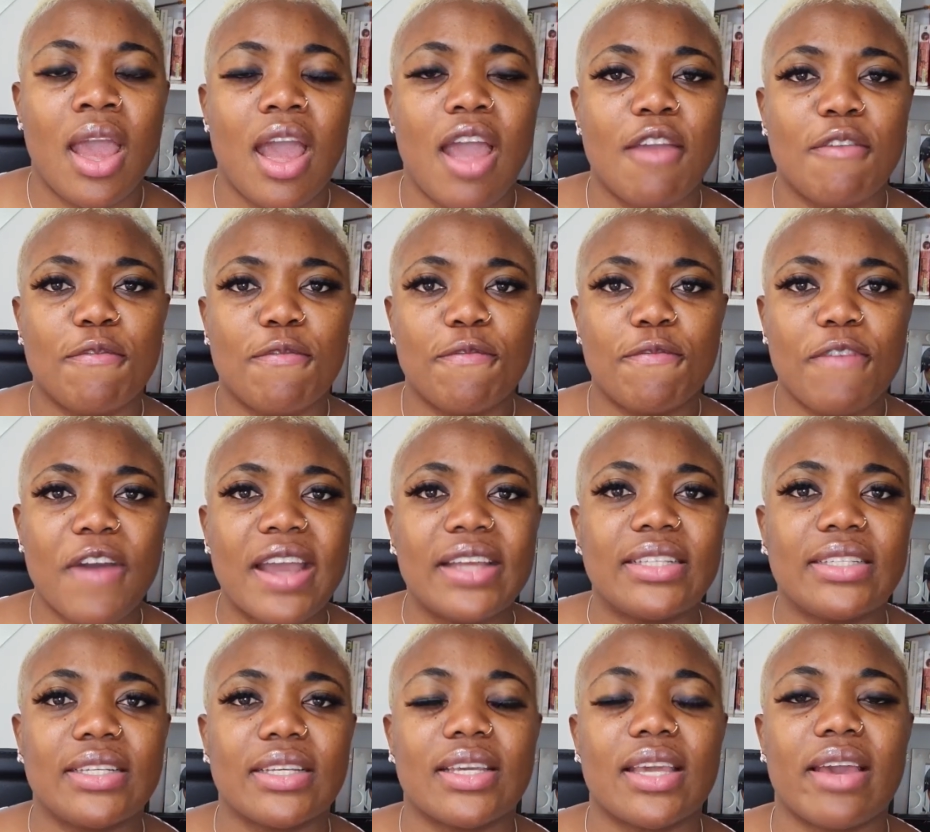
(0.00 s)
and
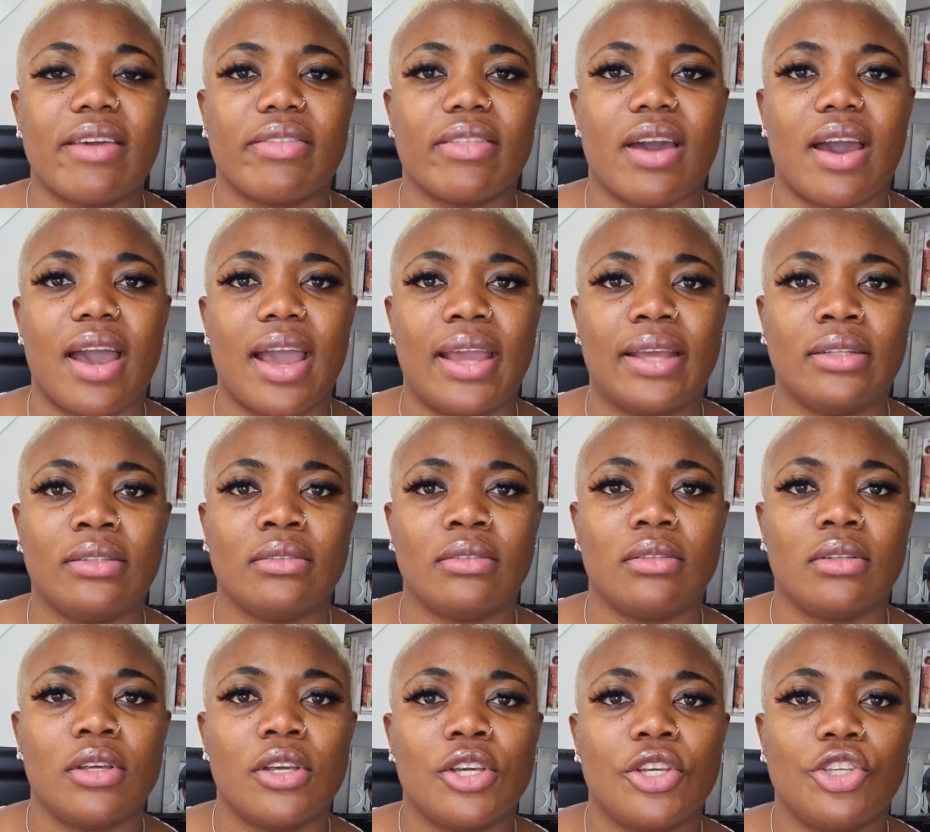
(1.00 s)
fight together
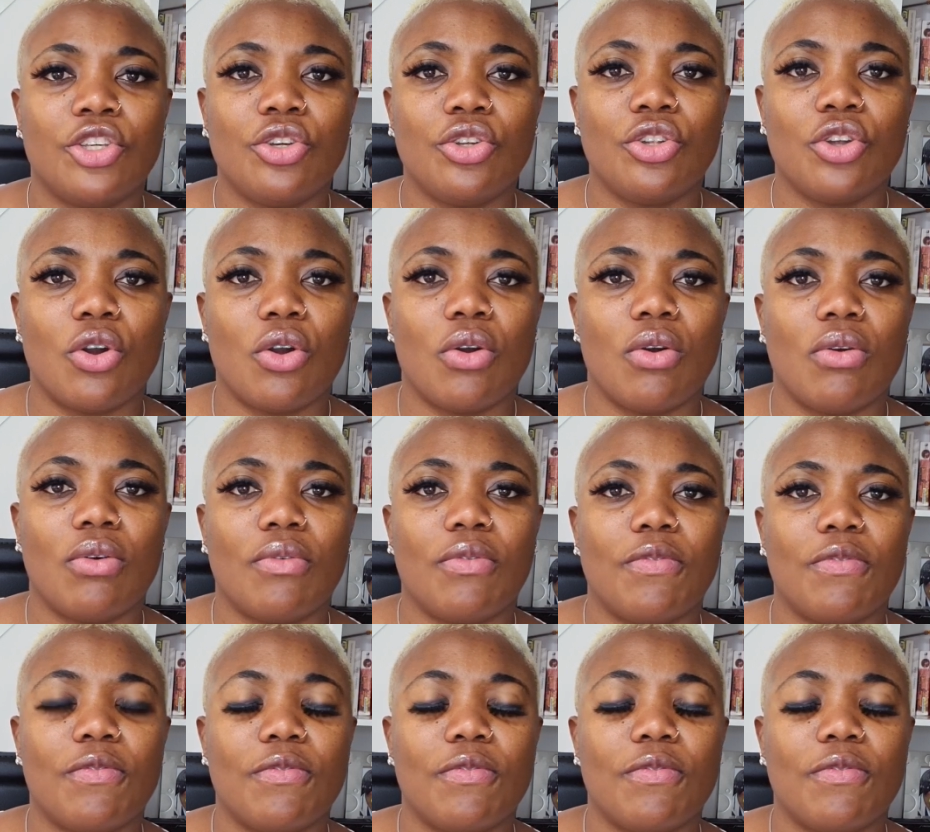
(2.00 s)
and, you know,